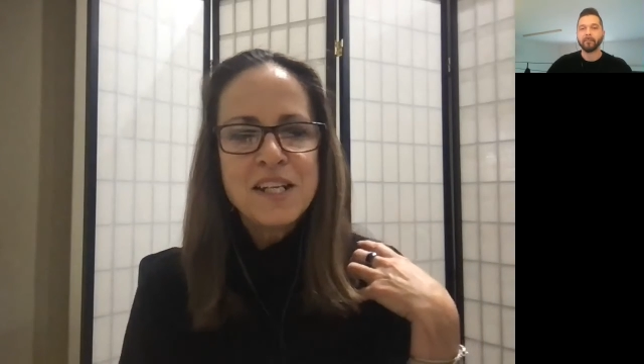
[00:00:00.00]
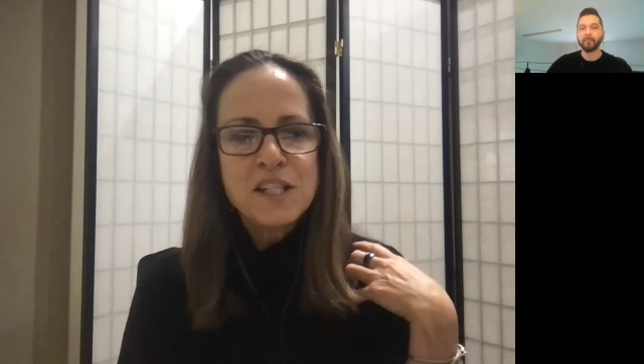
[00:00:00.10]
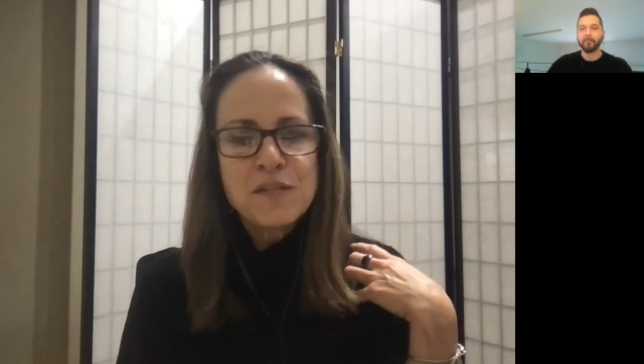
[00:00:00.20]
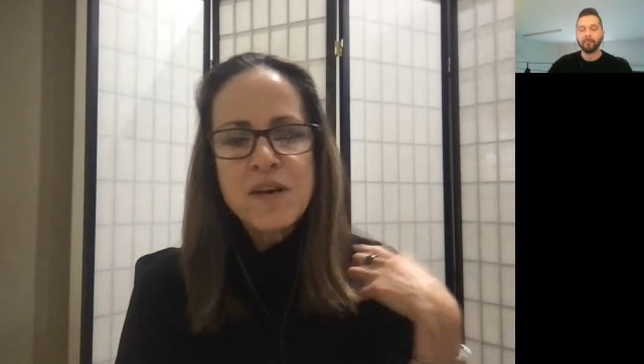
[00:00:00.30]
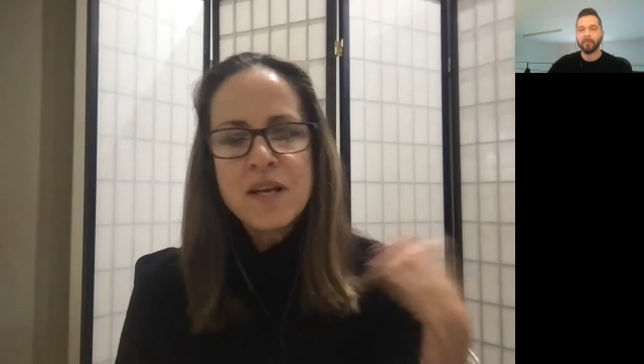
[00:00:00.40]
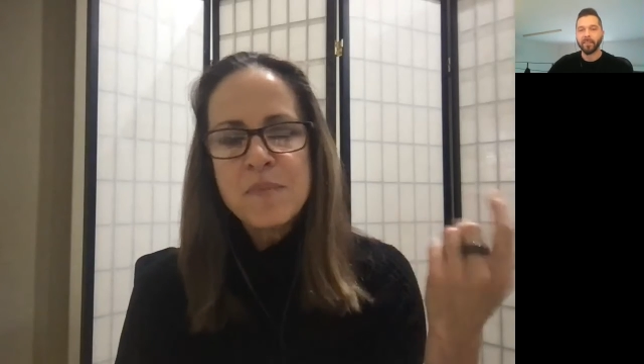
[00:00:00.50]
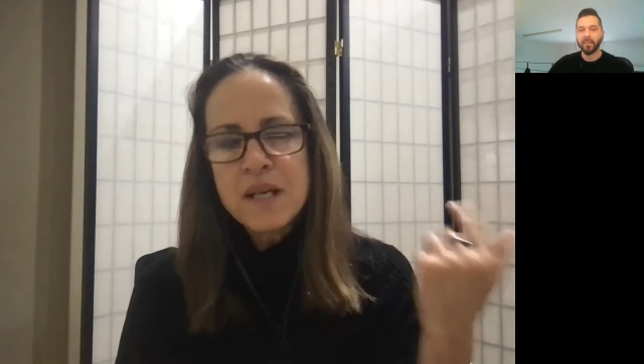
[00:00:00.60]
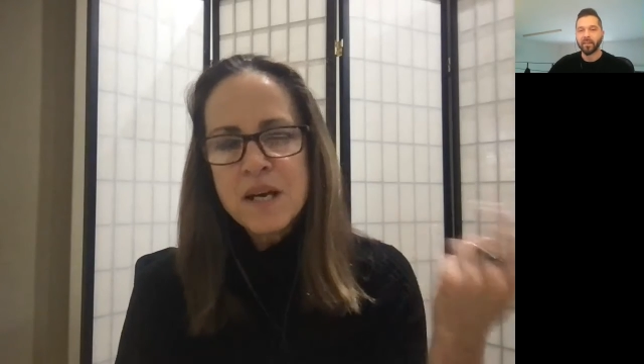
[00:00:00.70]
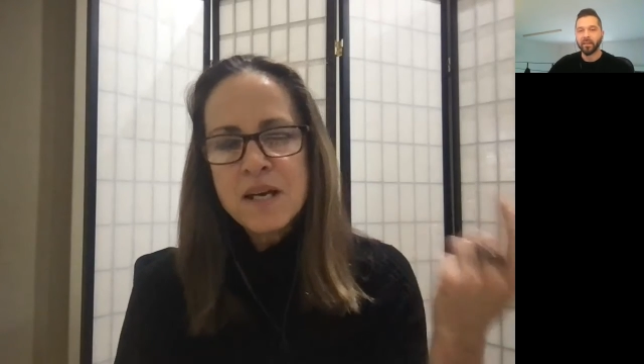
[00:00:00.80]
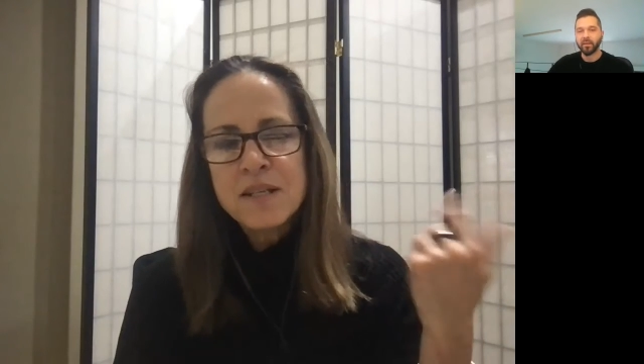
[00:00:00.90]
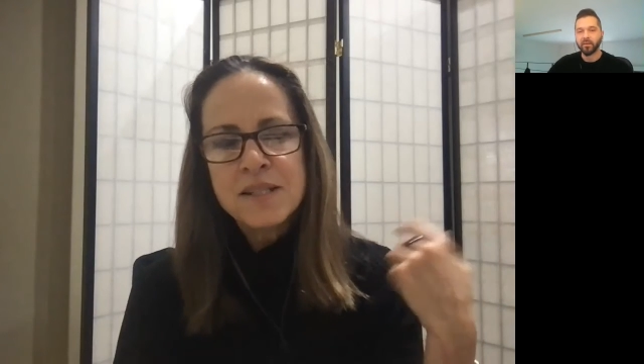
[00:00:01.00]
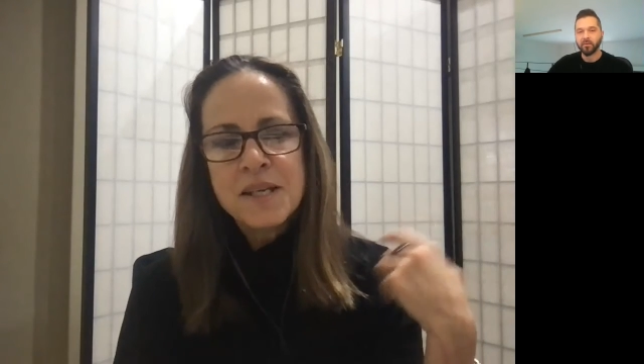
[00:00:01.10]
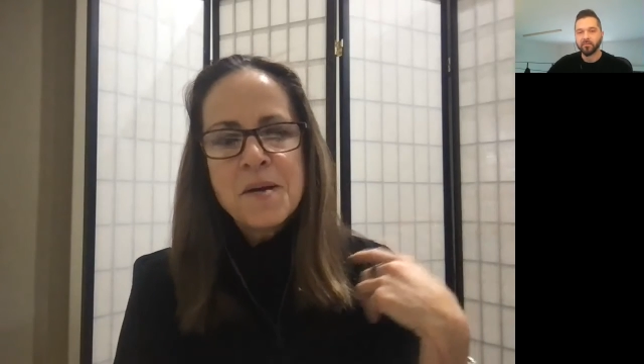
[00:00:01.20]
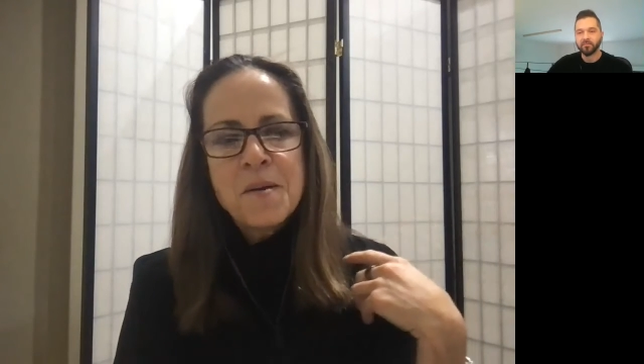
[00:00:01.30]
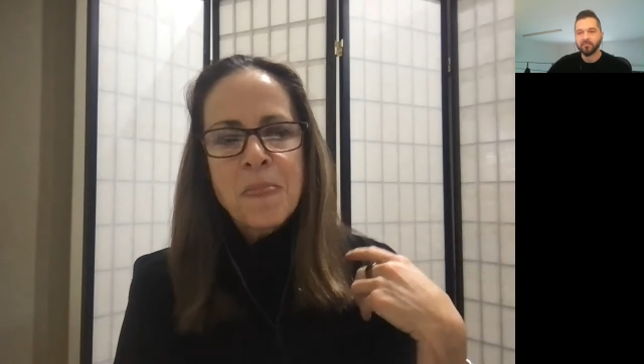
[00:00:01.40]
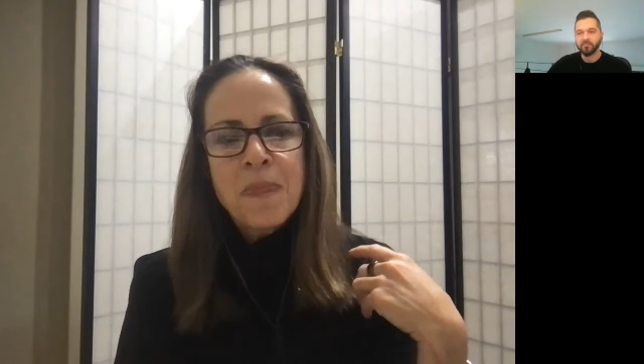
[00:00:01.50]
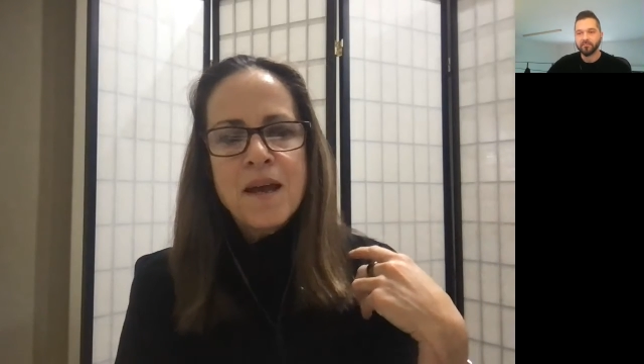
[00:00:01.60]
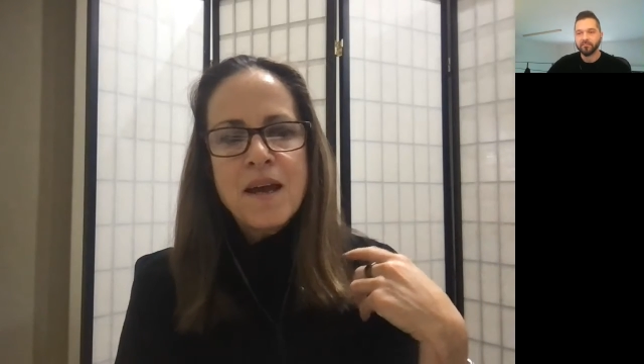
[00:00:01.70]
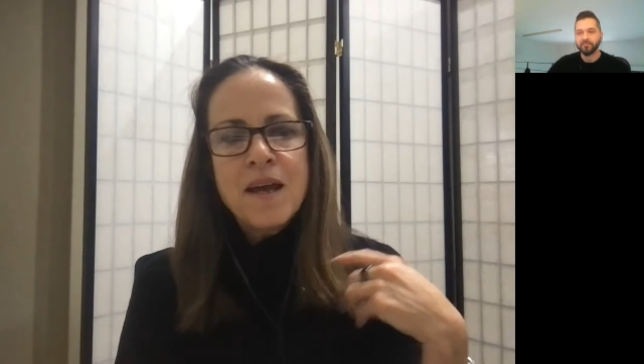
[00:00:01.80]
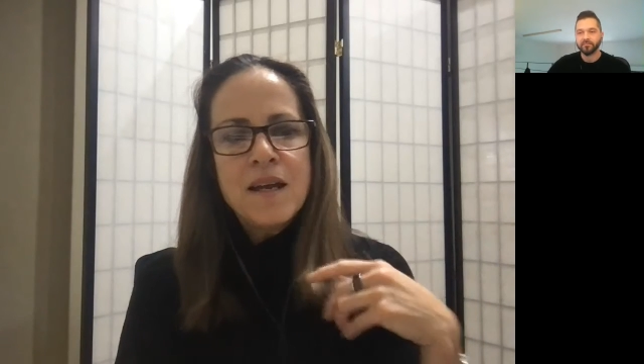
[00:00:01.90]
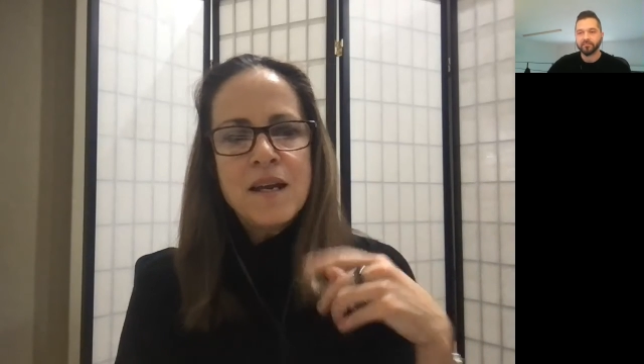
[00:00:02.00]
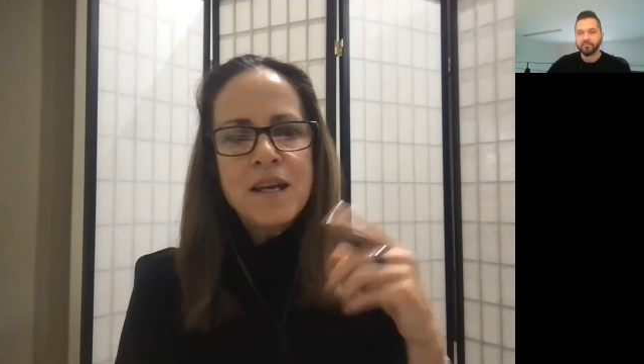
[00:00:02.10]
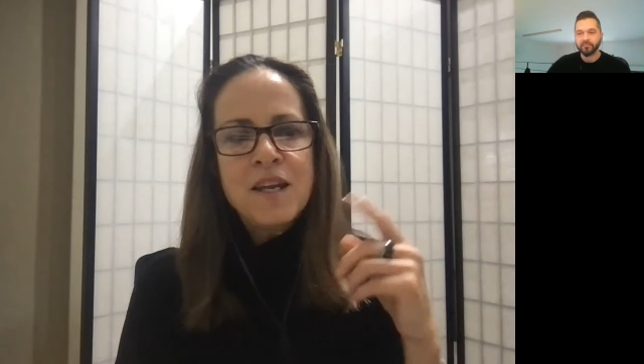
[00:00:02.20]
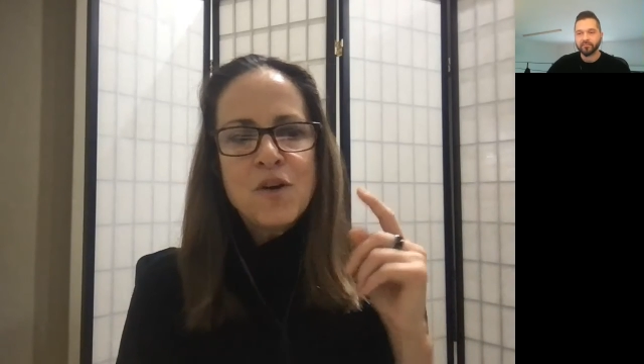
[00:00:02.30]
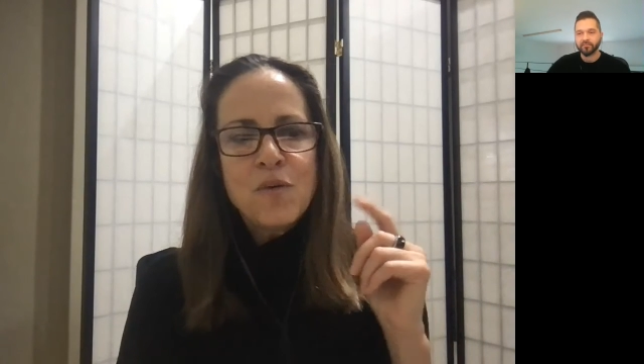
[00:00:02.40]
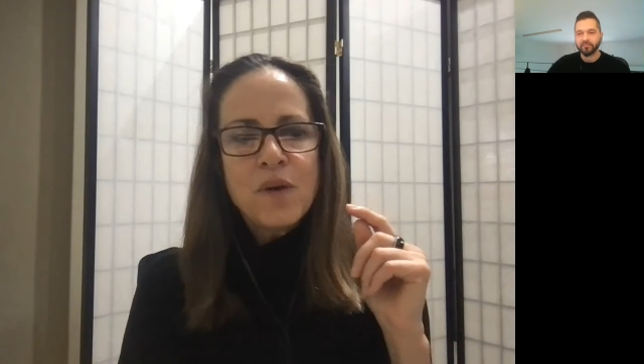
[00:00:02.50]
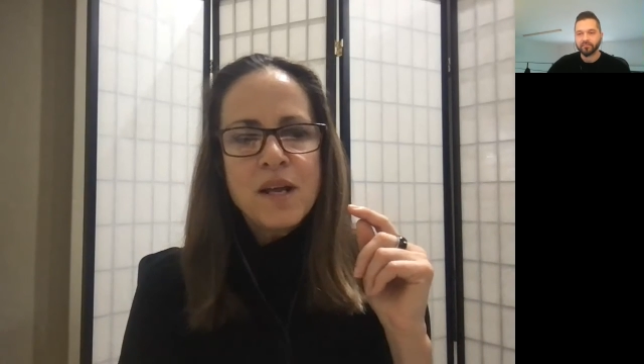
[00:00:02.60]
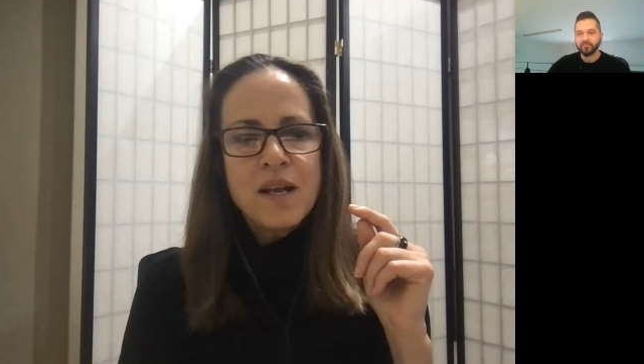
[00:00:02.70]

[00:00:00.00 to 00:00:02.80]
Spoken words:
it's funny because, you know,